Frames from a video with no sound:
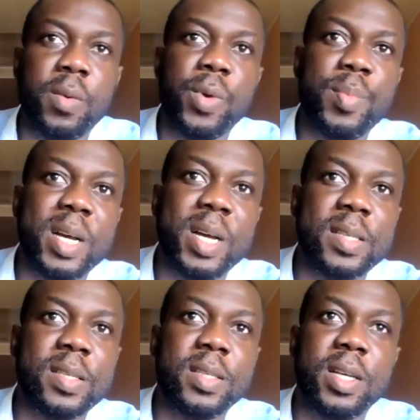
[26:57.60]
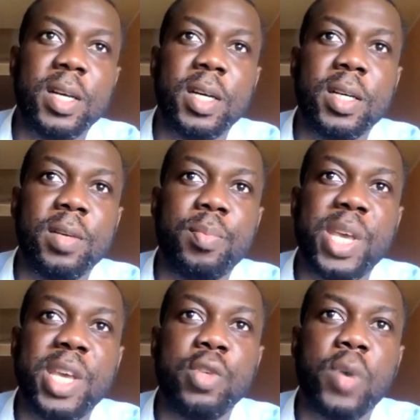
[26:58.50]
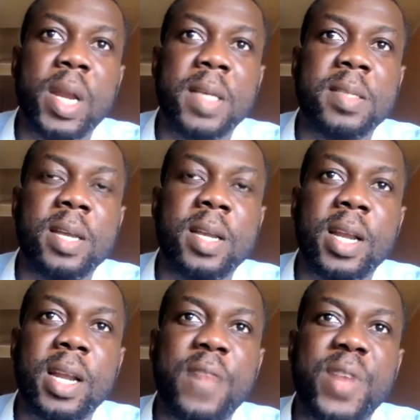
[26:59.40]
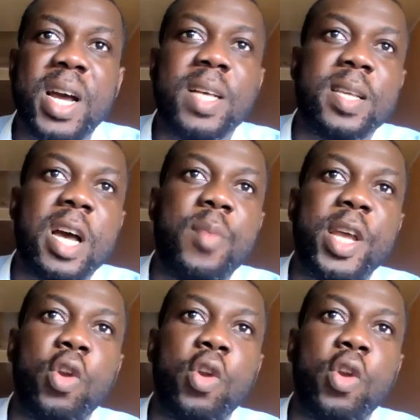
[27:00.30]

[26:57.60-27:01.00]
we must uh, begin to understand that Africa has come a